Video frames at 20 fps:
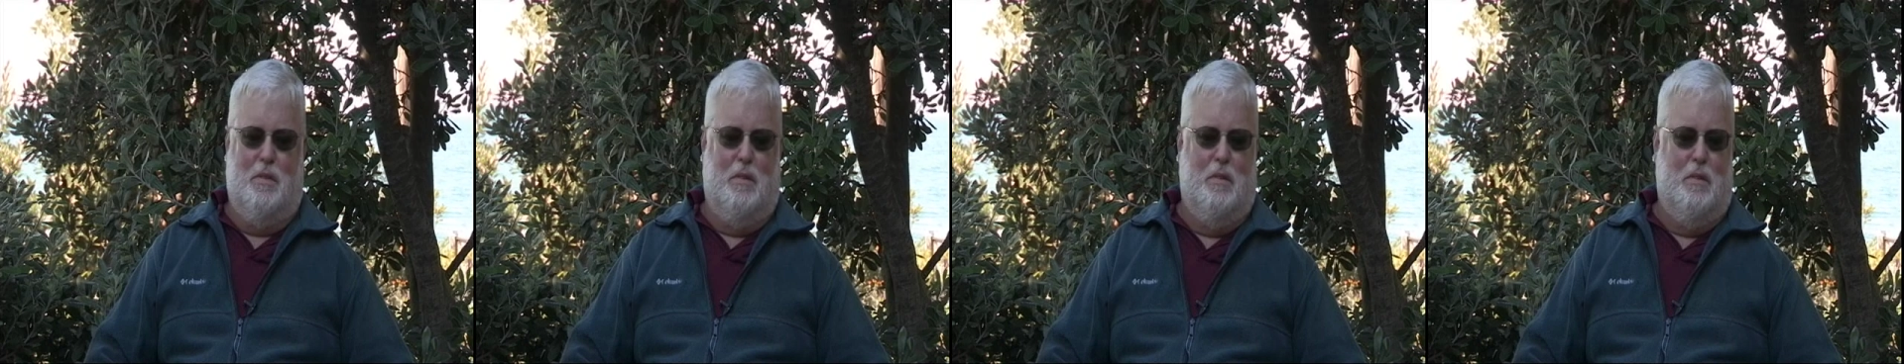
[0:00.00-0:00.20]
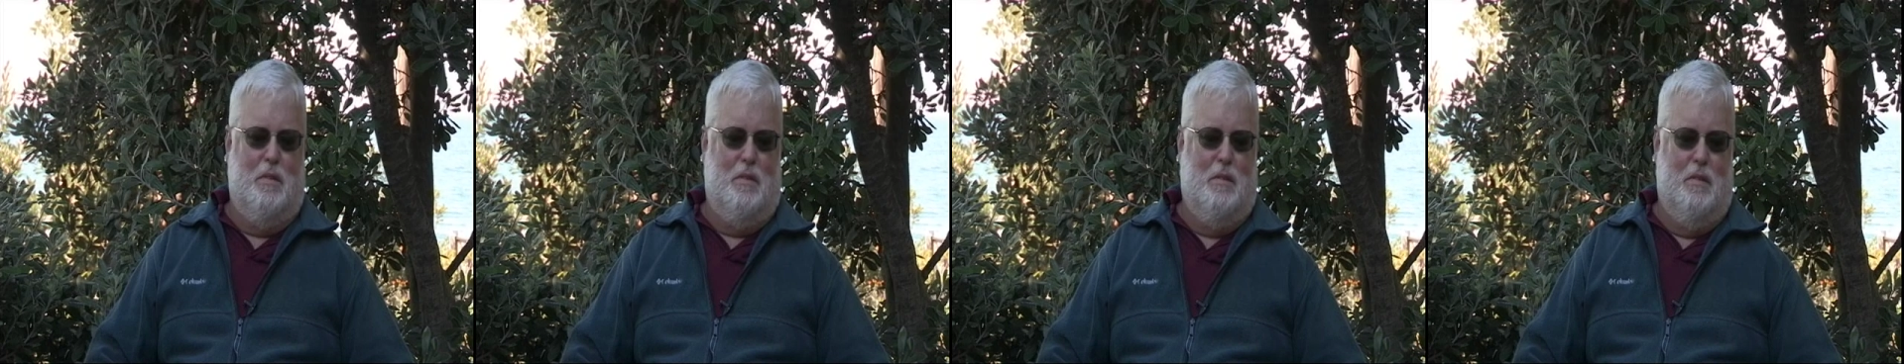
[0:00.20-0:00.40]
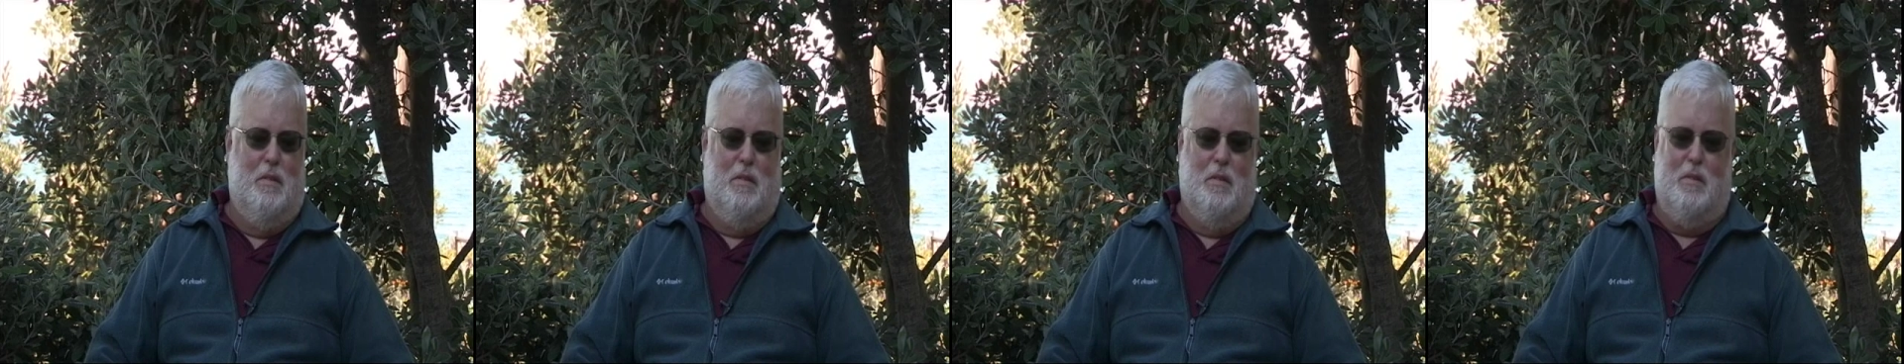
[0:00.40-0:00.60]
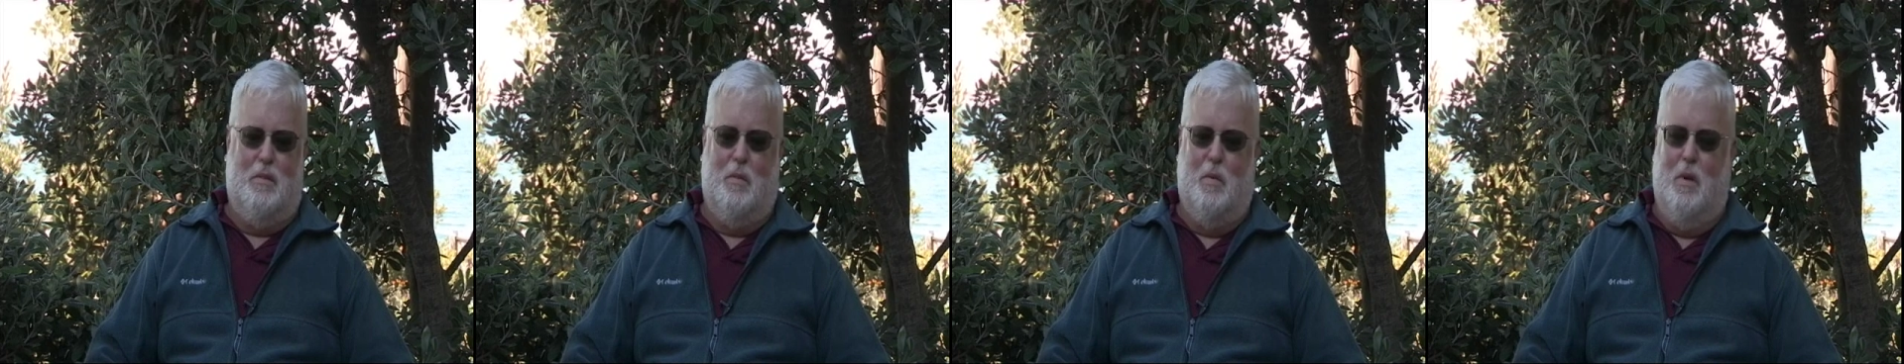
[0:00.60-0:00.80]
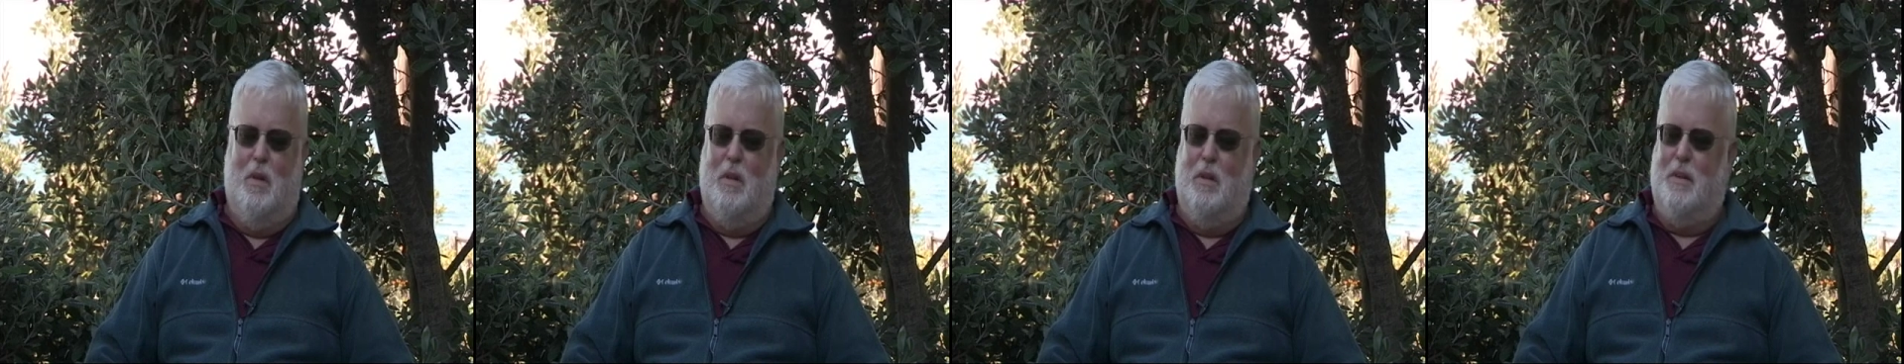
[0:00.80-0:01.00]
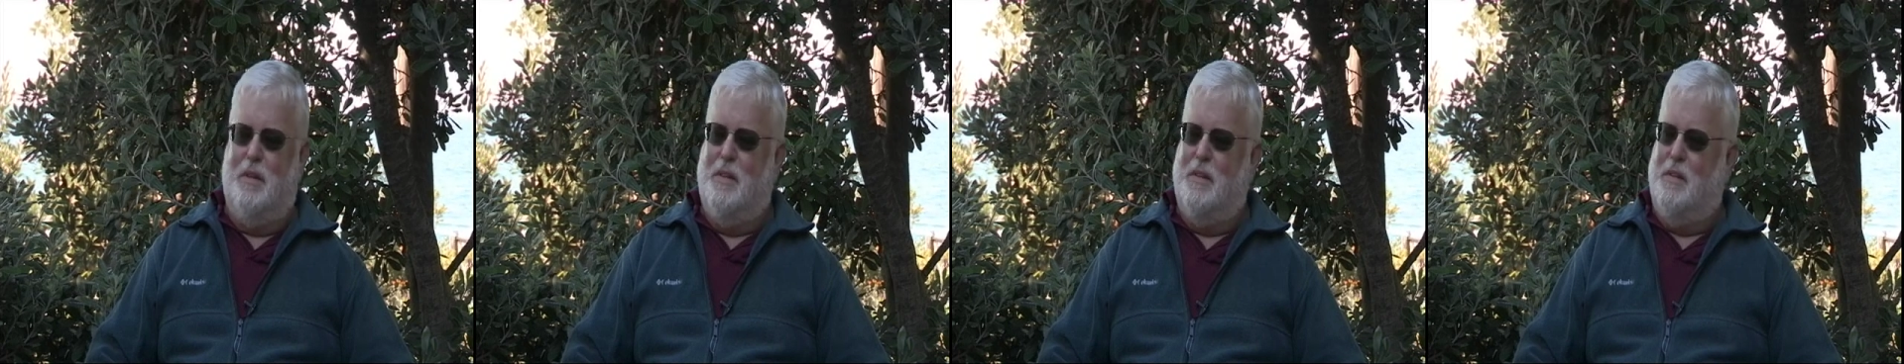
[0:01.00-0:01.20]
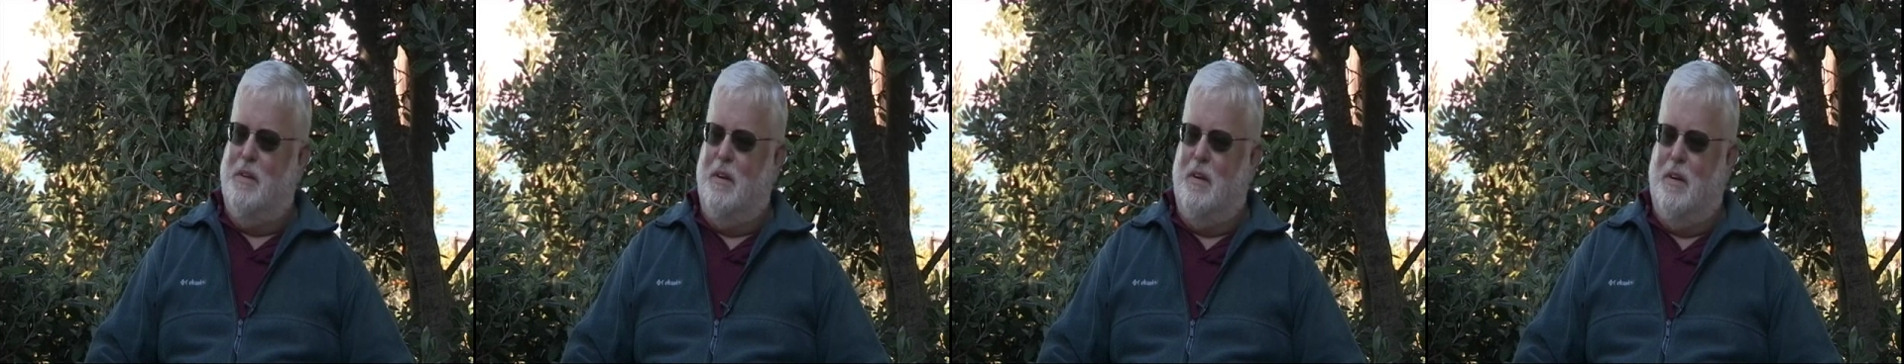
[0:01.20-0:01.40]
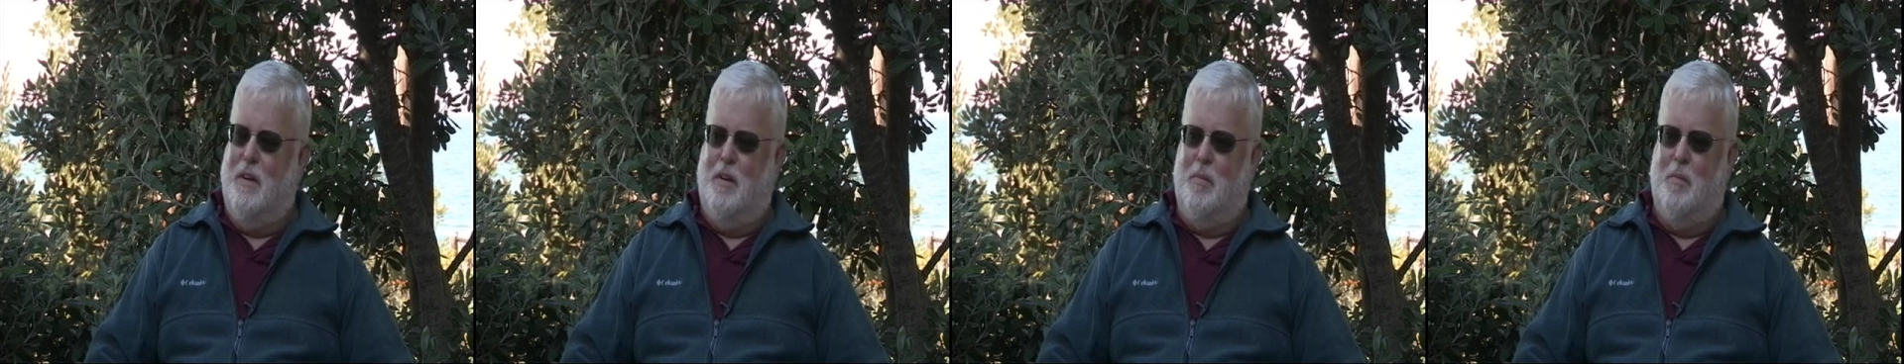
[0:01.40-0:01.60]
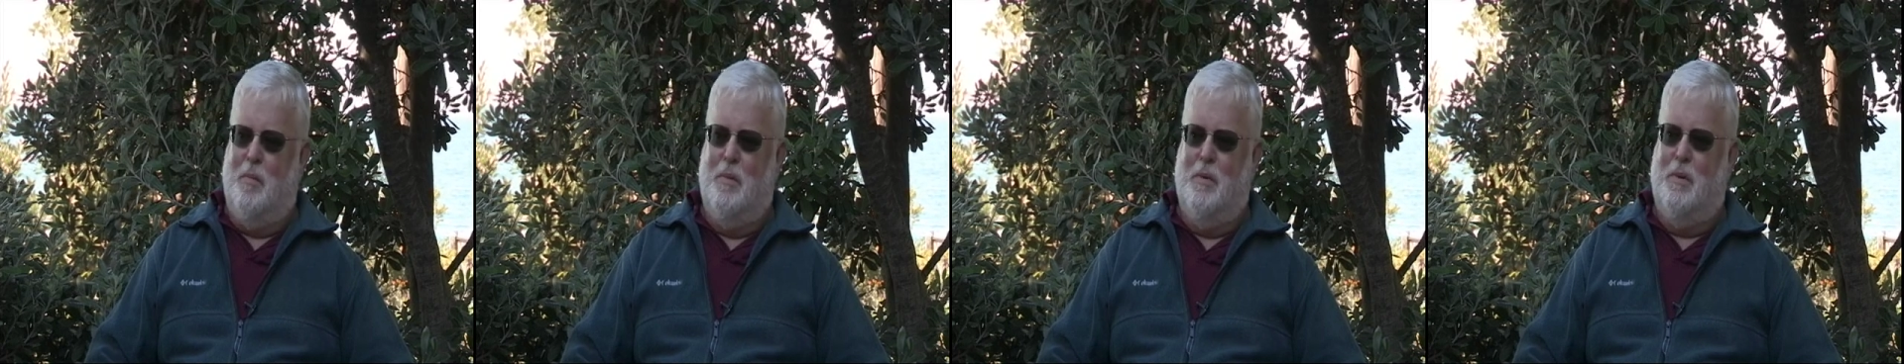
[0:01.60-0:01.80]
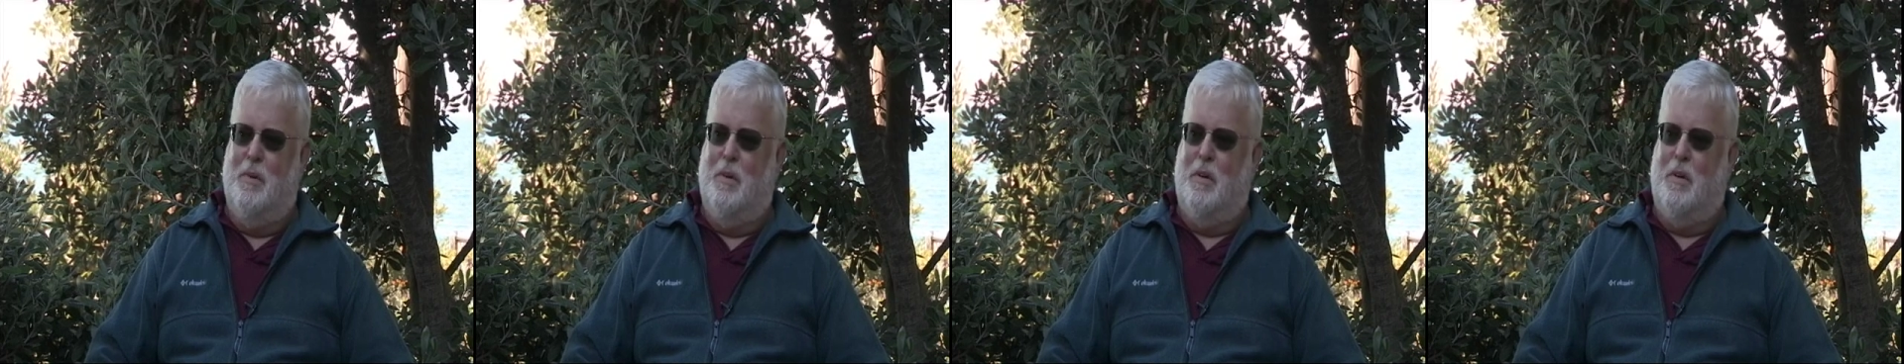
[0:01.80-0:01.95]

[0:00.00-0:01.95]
good quality time.